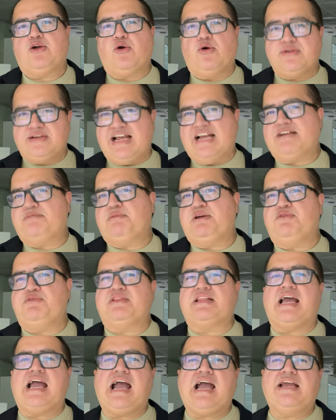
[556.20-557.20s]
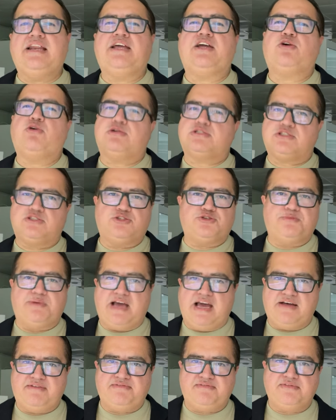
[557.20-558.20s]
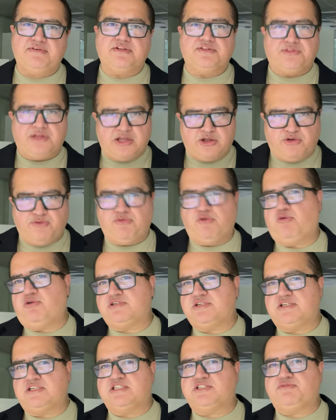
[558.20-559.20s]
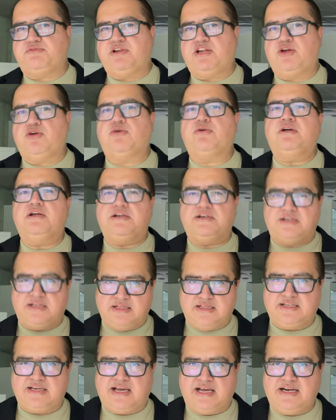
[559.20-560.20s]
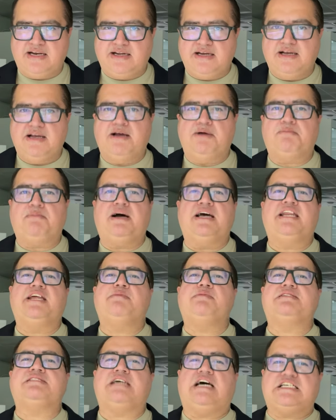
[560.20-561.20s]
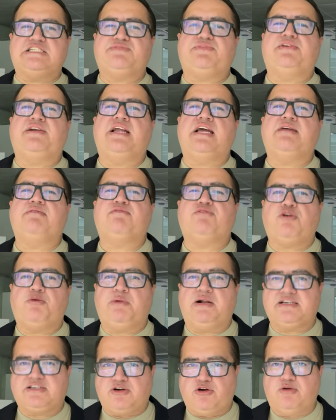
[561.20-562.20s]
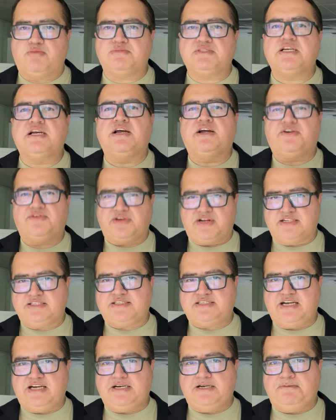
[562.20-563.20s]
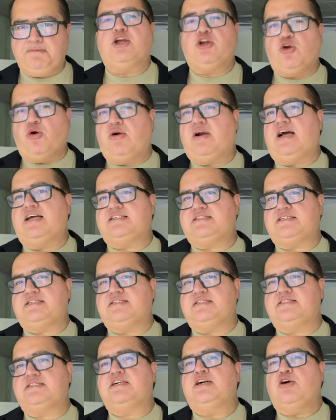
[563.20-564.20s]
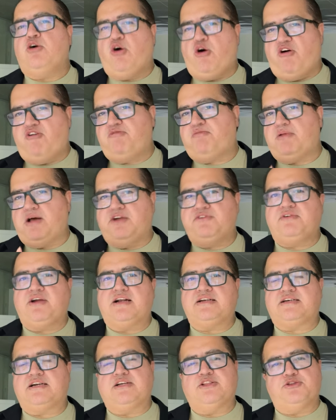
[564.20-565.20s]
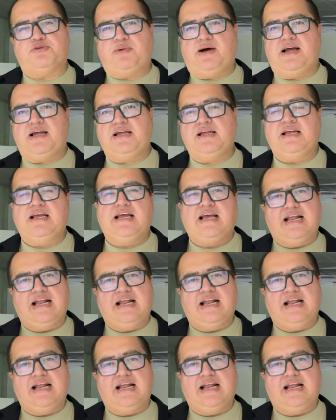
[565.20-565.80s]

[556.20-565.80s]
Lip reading: Contact me with any questions you may have. Thank you for watching this video till the end. My name is Asfar Naeem from Ultra Homes Real Estate, your licensed off-plan realtor in Dubai.